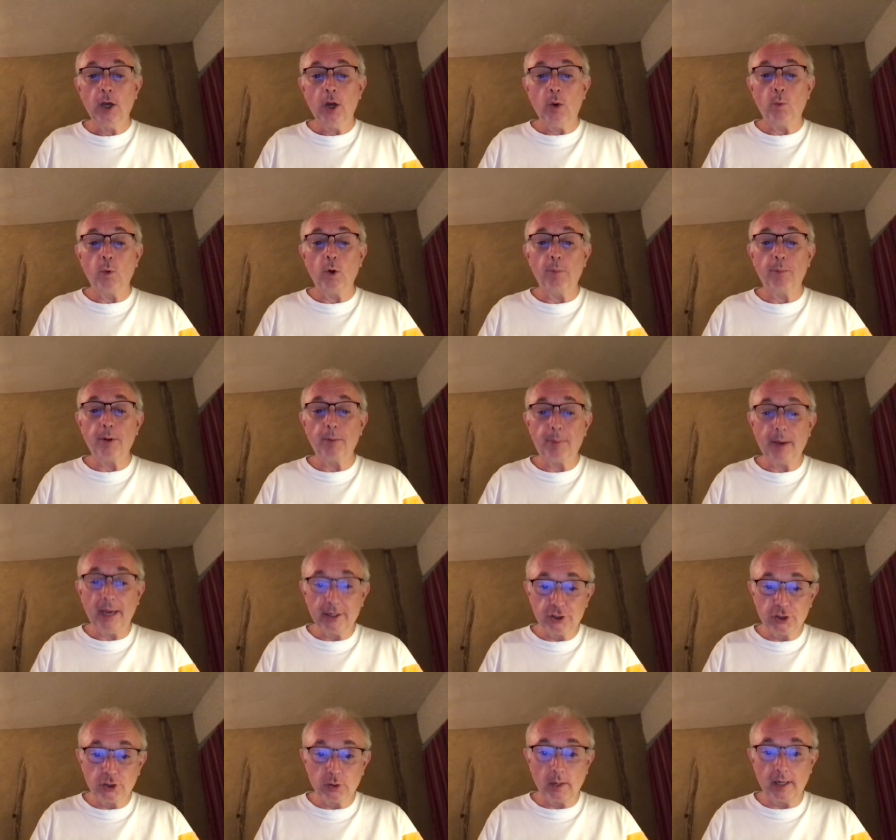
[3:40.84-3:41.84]
were
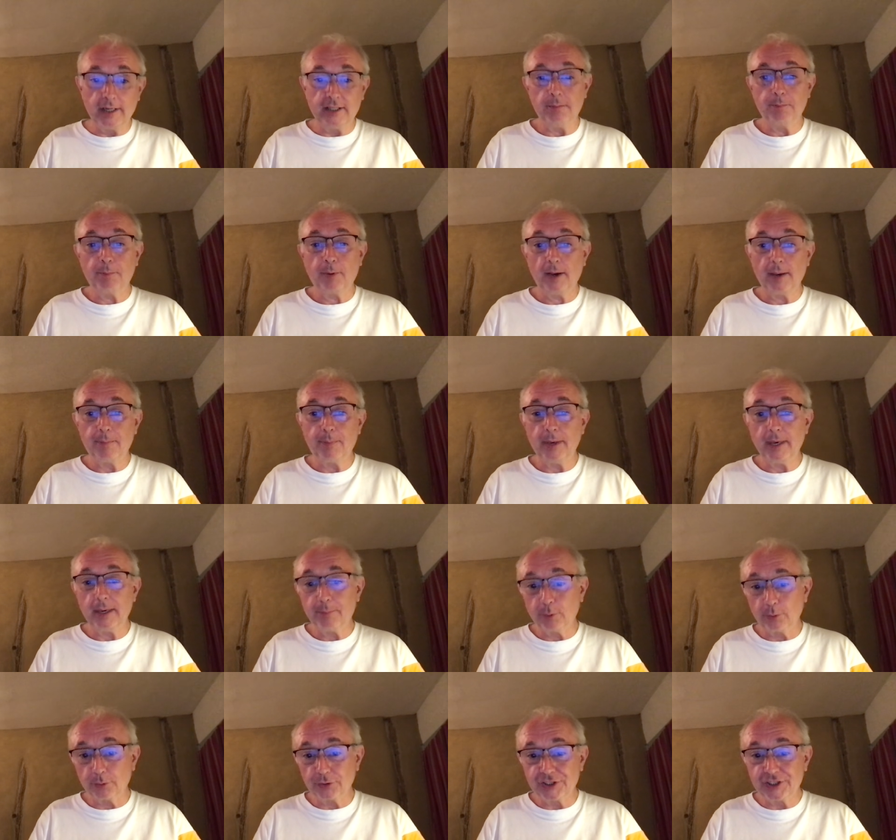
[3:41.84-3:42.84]
perpetuated by
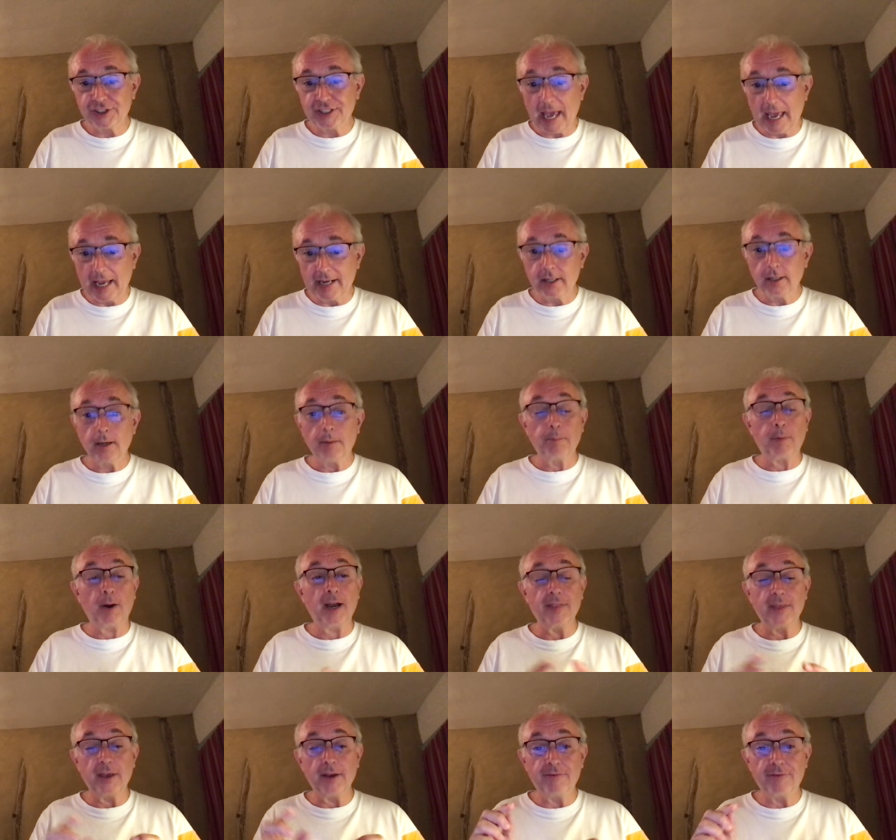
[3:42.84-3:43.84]
people said by
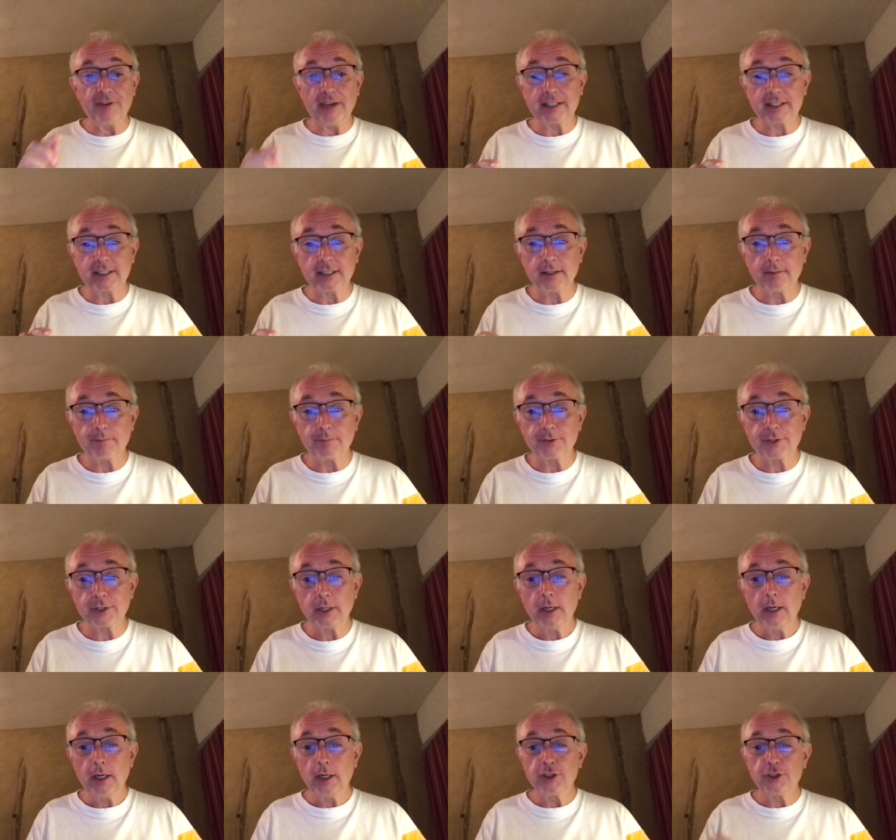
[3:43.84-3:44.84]
their victims
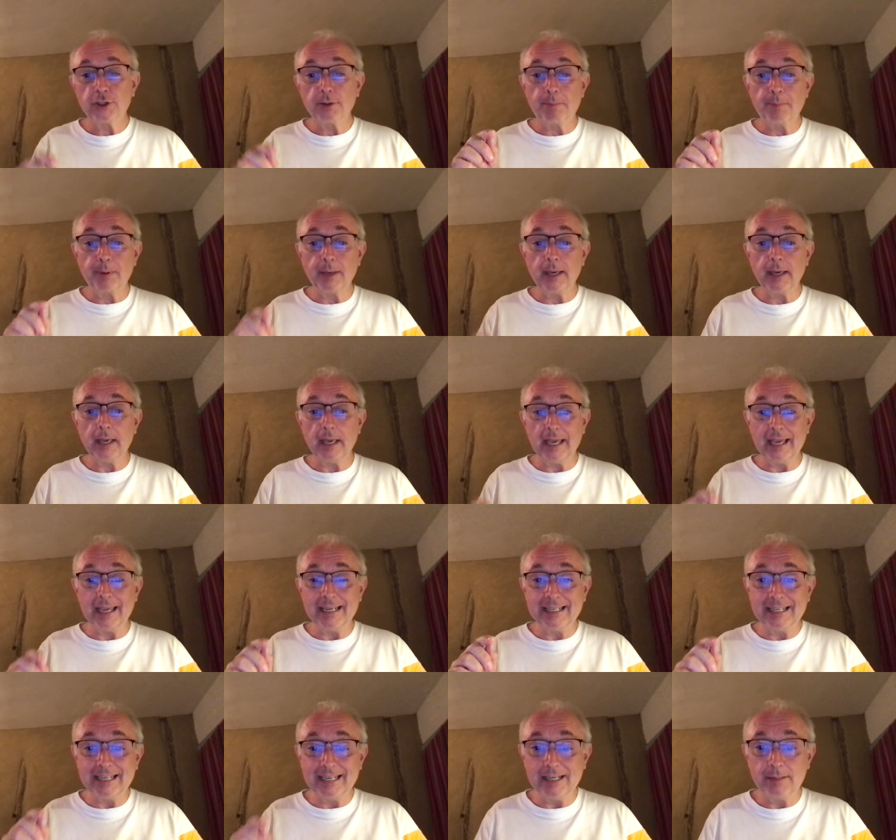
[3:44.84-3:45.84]
to be
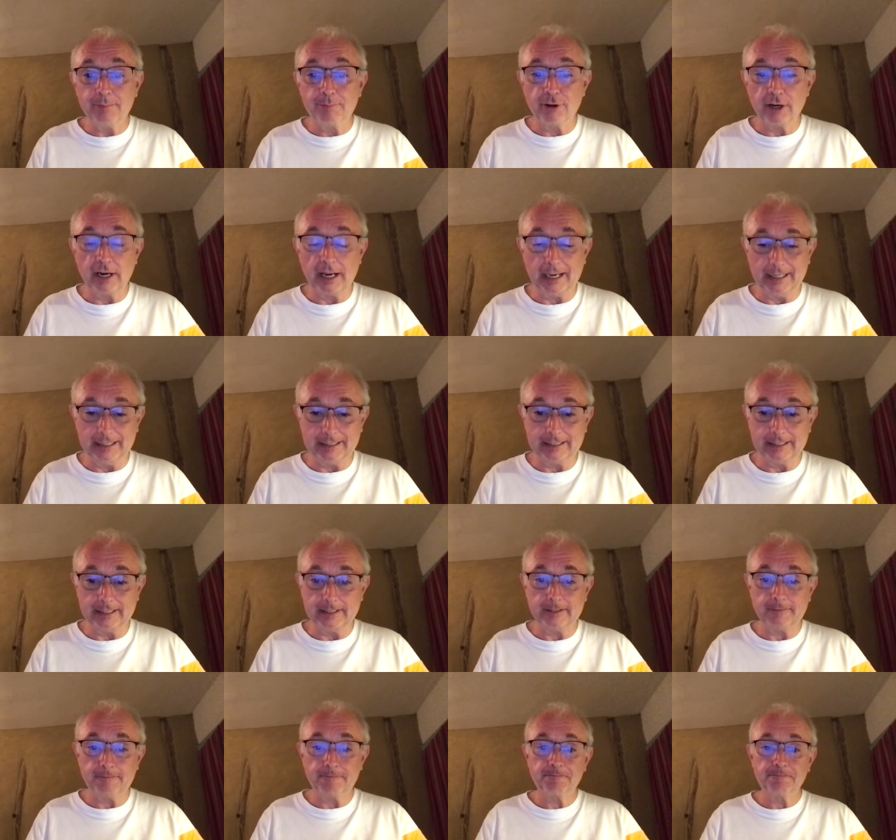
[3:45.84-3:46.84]

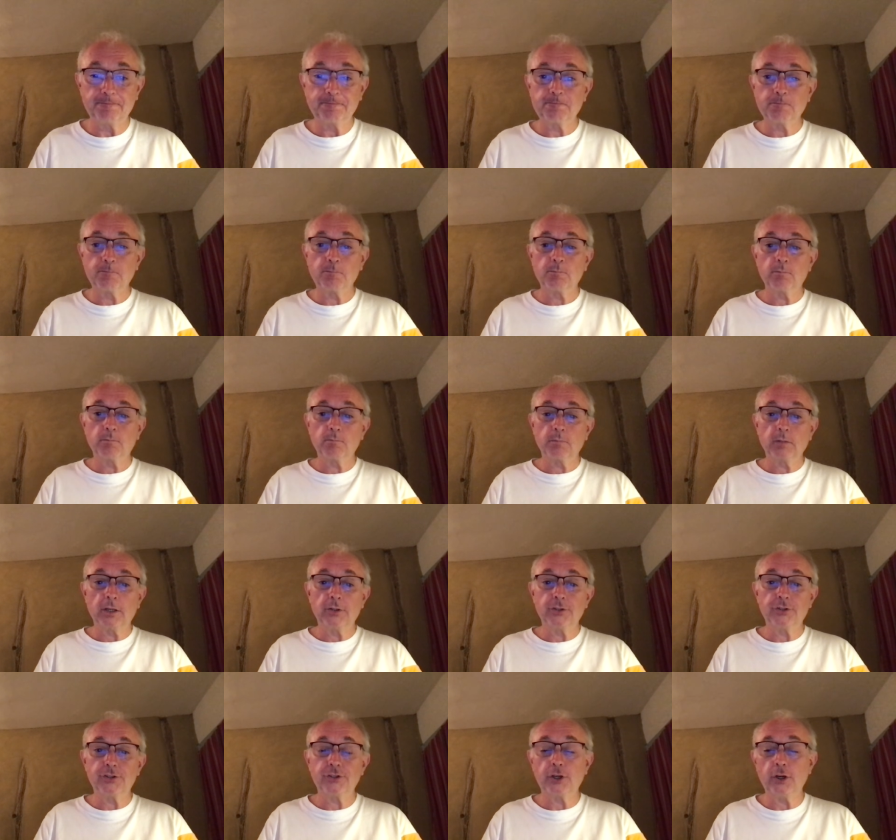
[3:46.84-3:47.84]
inebriated.
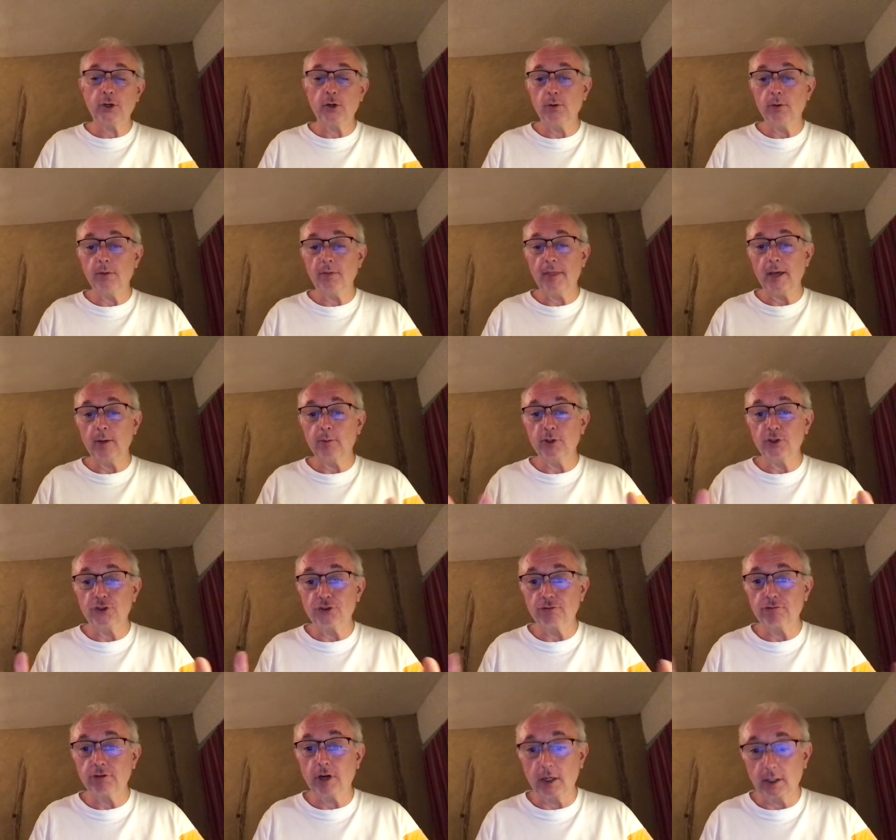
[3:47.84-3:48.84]
So they were
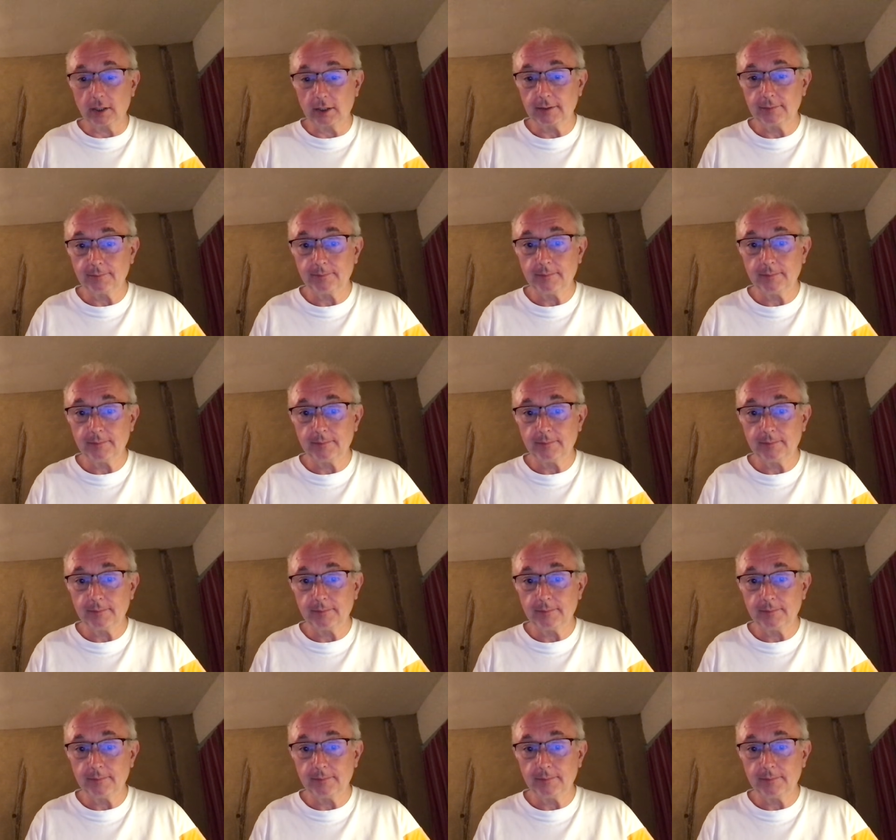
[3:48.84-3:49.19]
drunk.